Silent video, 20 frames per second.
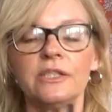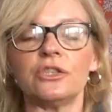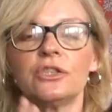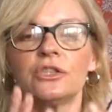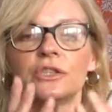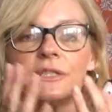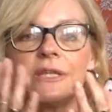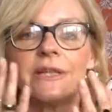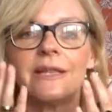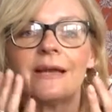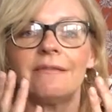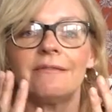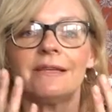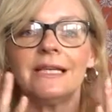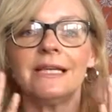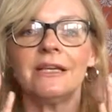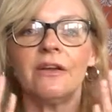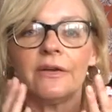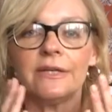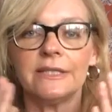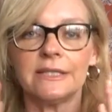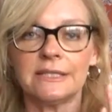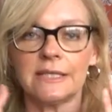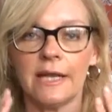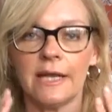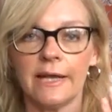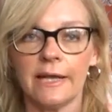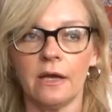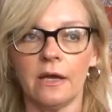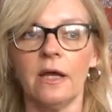just a very light
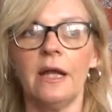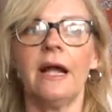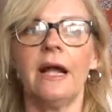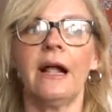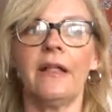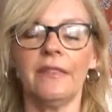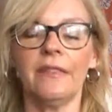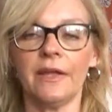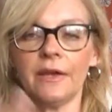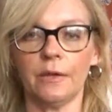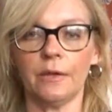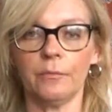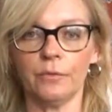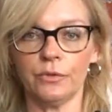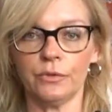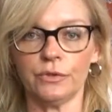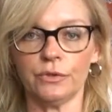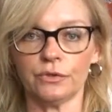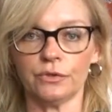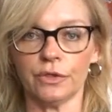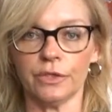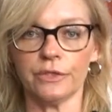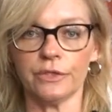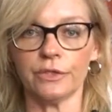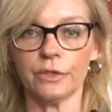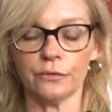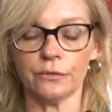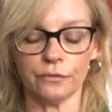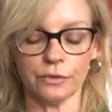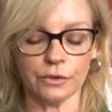layer, and then I moisturised
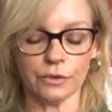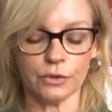over the